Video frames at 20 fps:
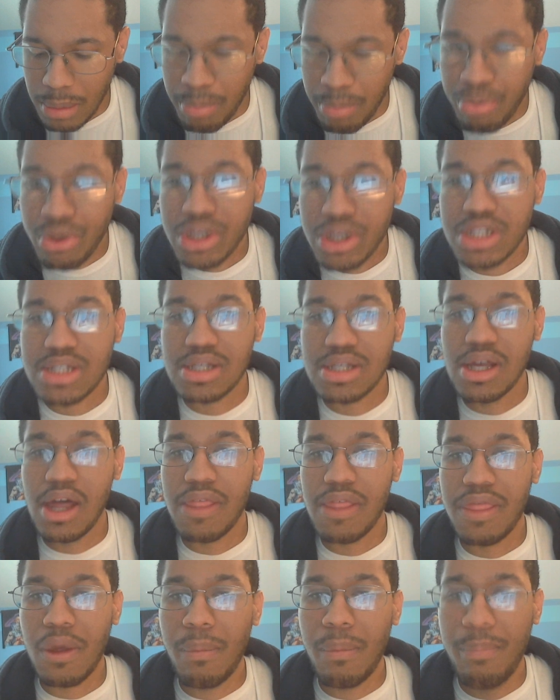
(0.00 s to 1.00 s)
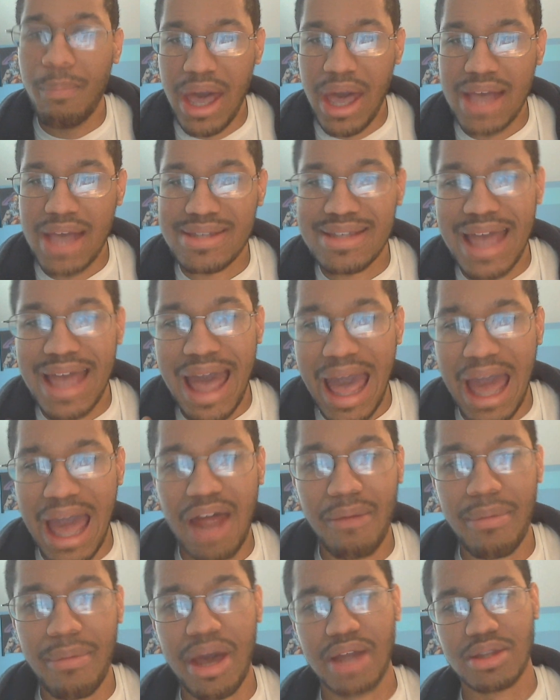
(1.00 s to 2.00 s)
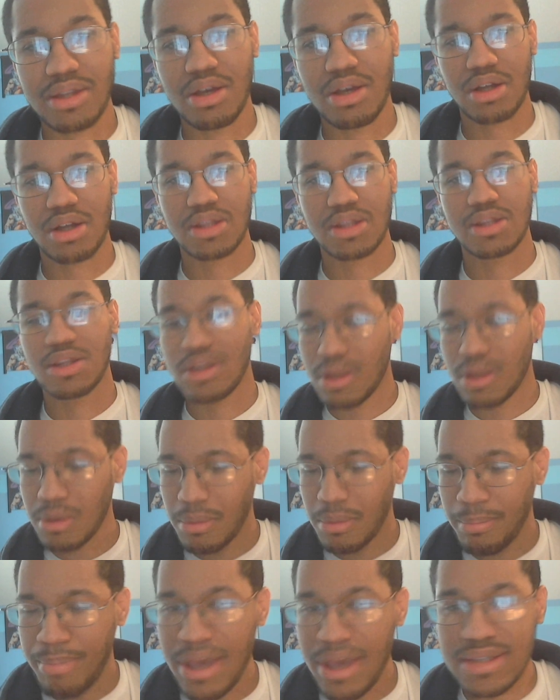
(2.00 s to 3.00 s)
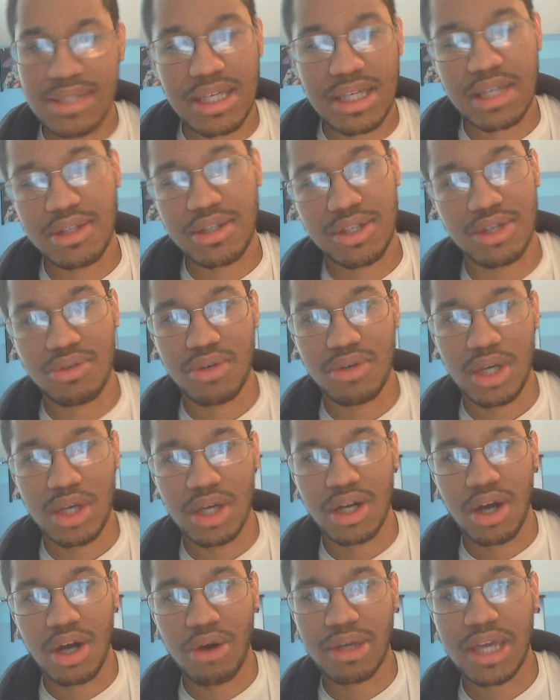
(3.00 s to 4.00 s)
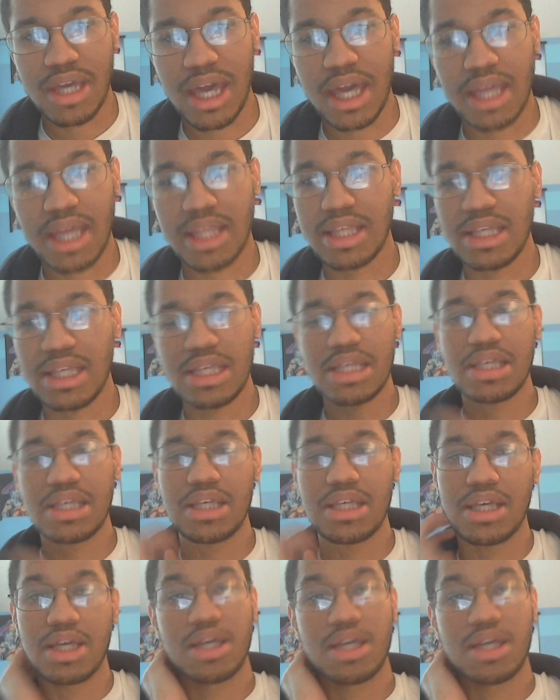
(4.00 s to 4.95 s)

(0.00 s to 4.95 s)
pushed the best out of Mad Dog. Best he can do. Okay, and